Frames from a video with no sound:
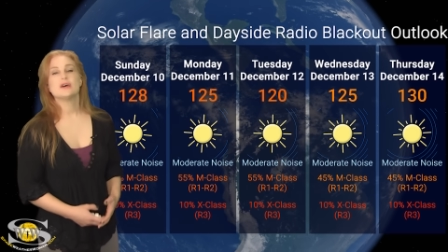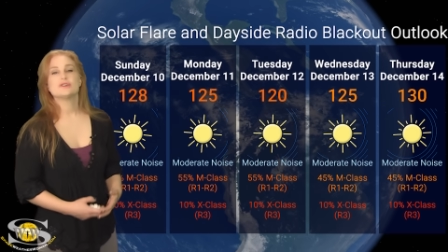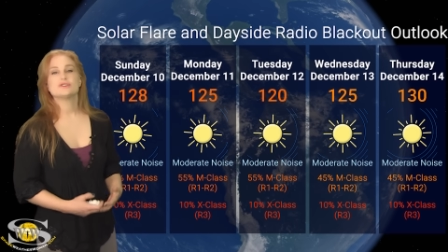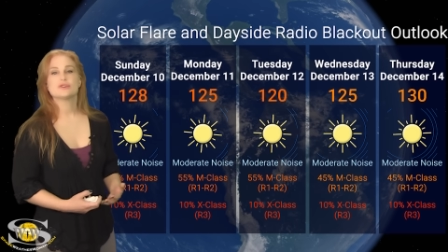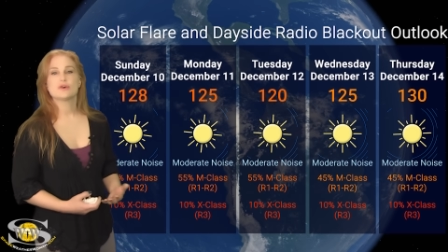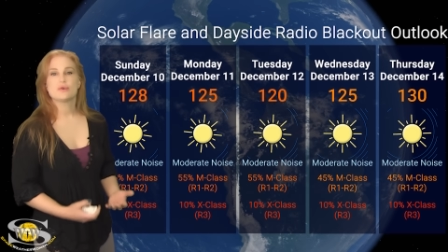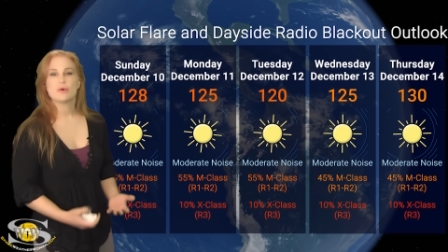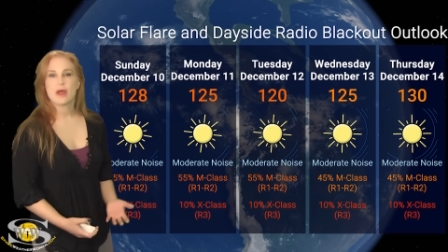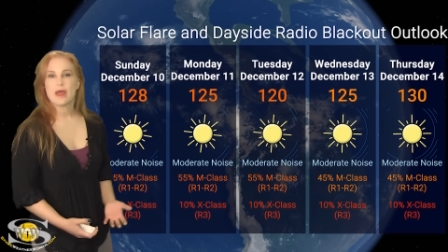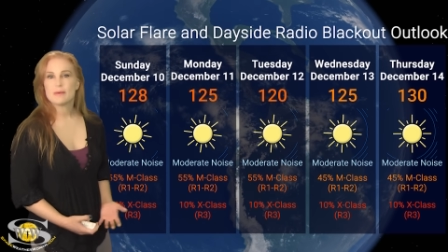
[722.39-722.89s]

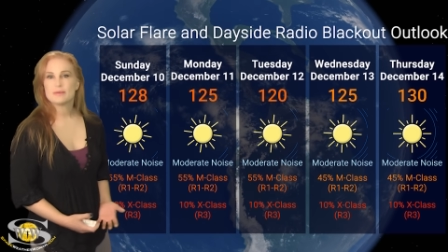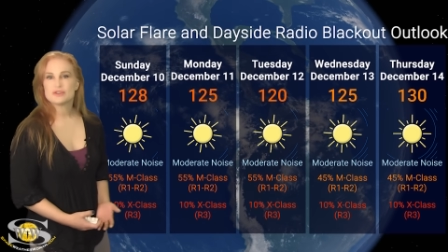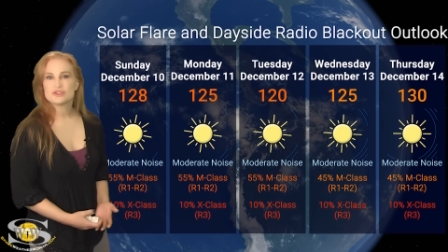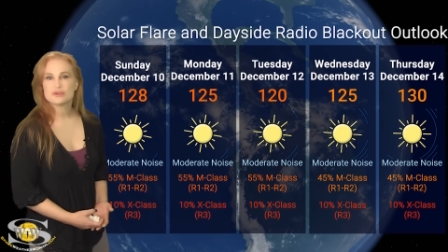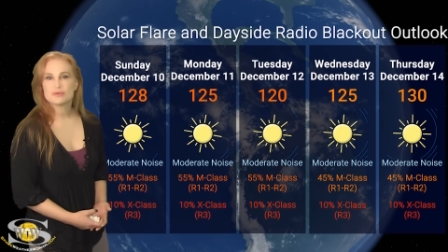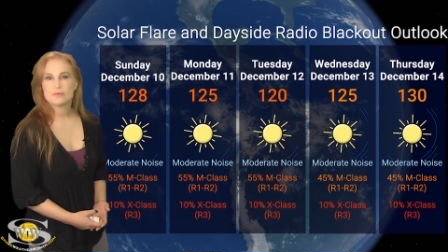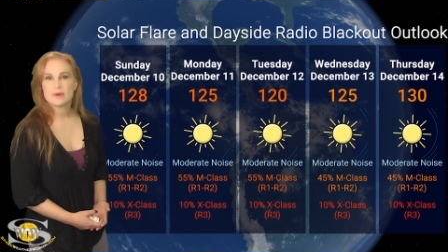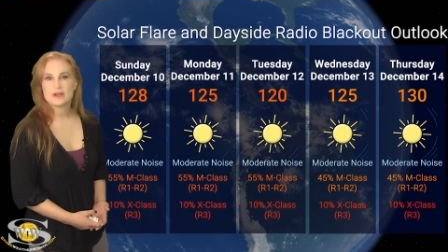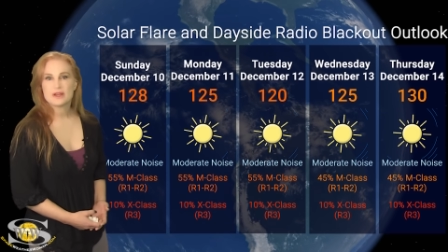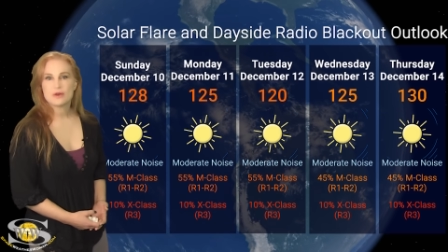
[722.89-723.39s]
So
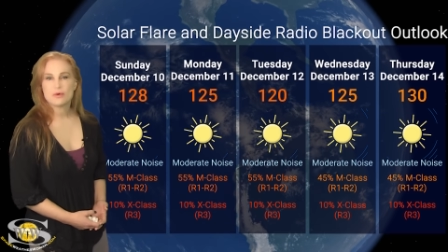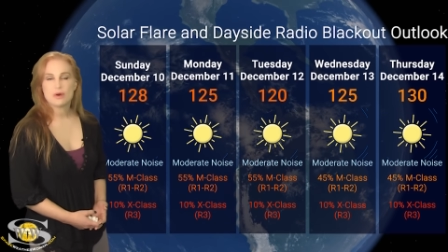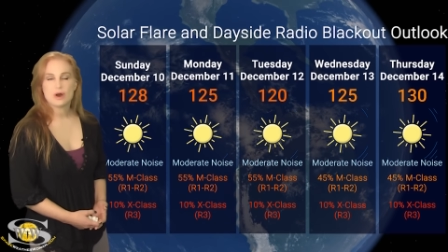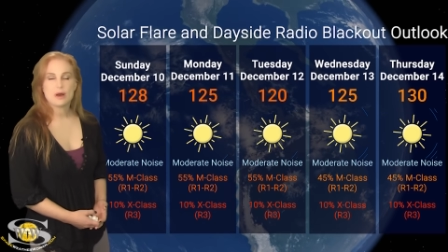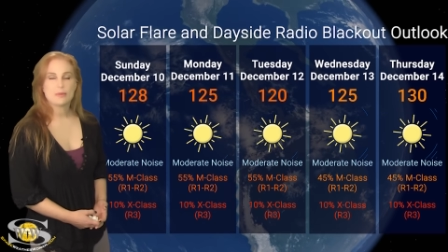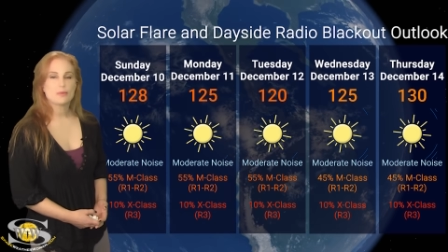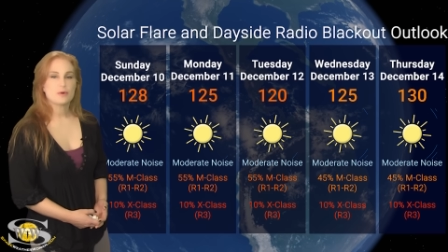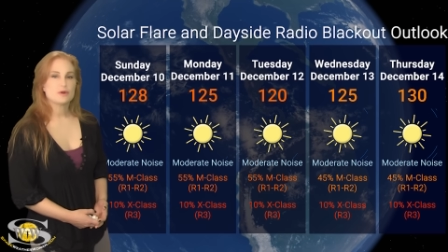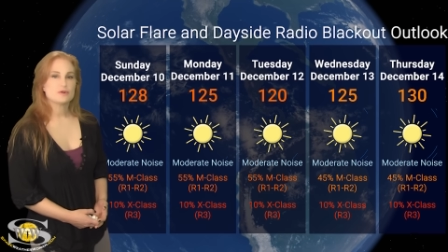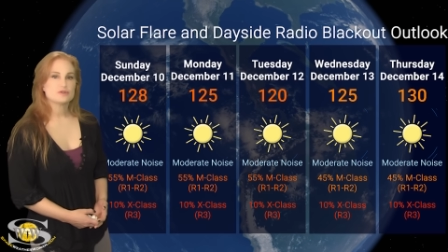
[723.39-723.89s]
amateur radio
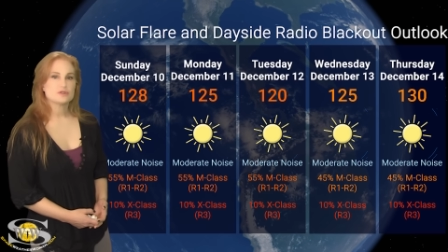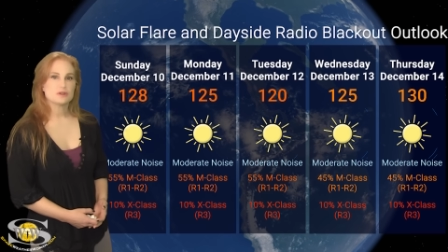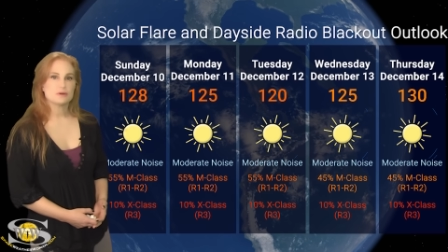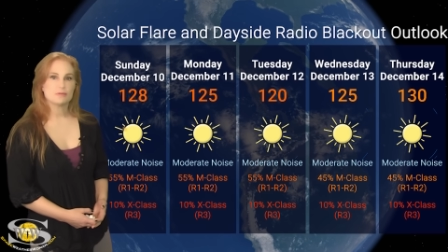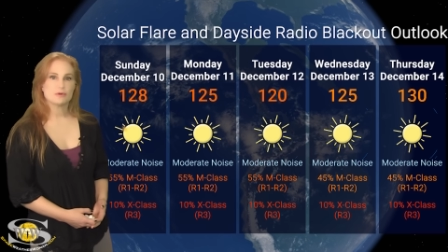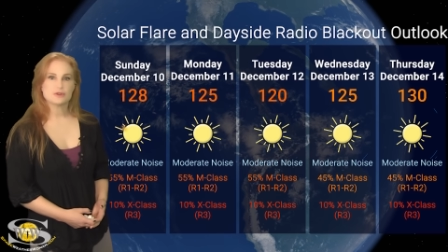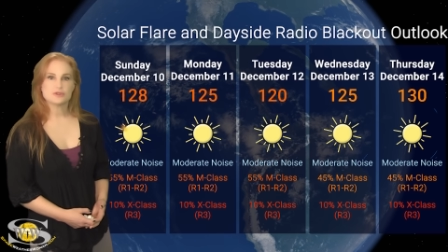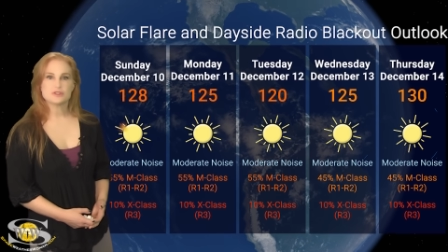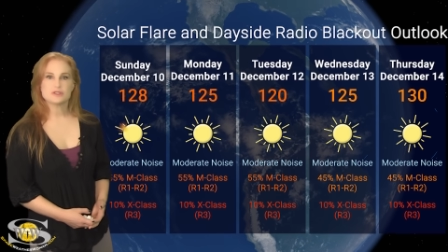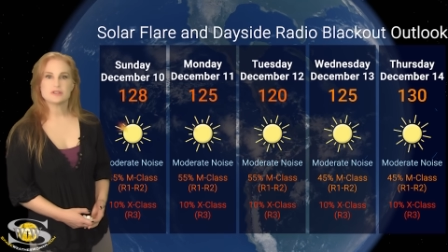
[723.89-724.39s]
operators and
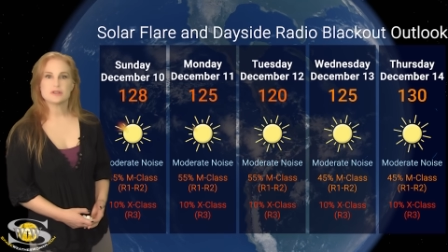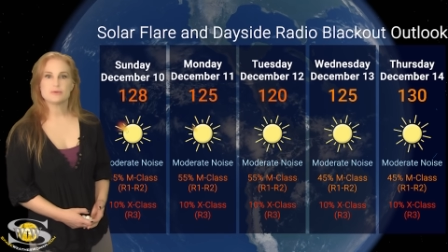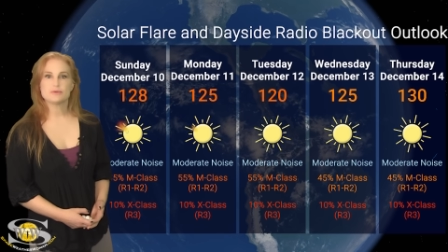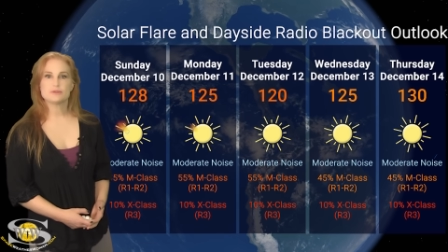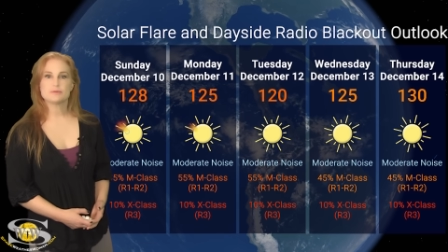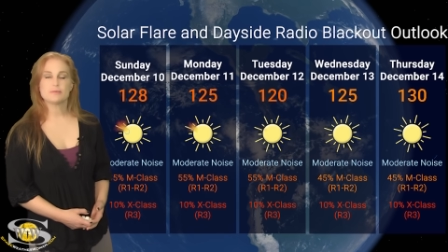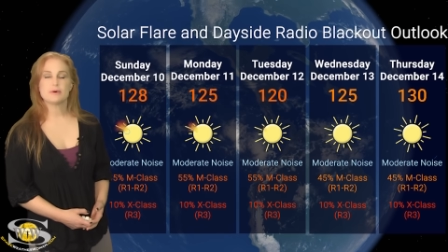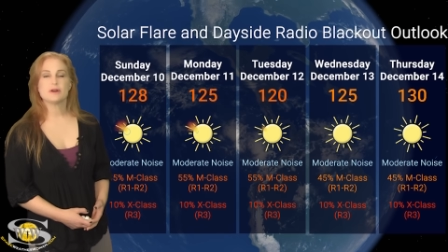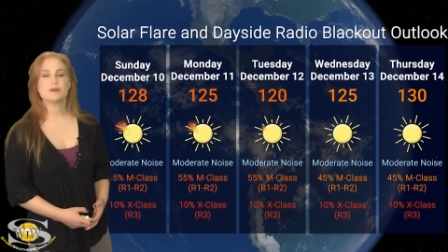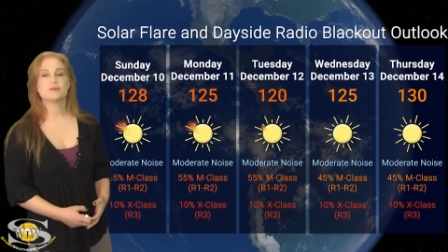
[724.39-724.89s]
emergency
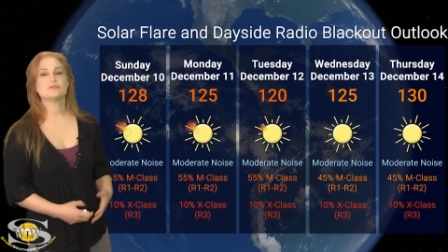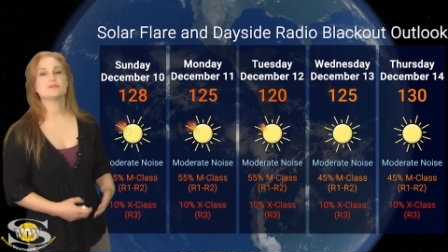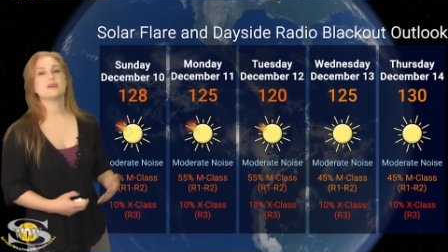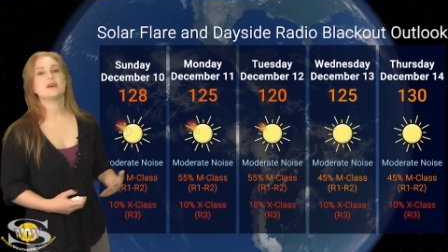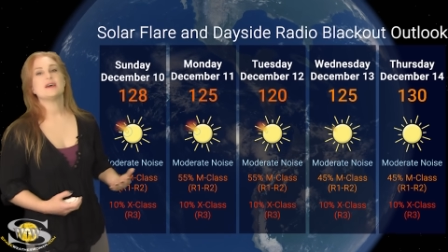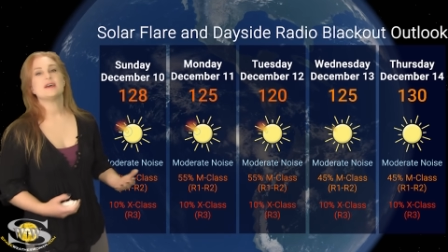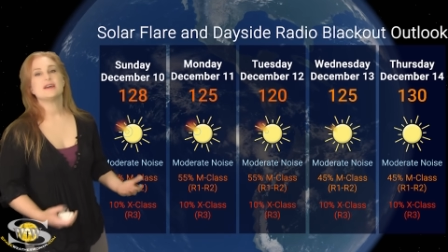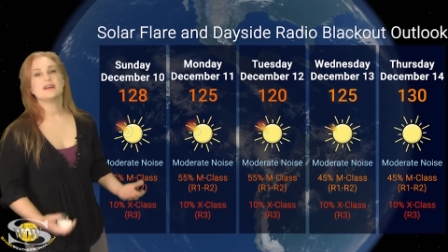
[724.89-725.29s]
responders,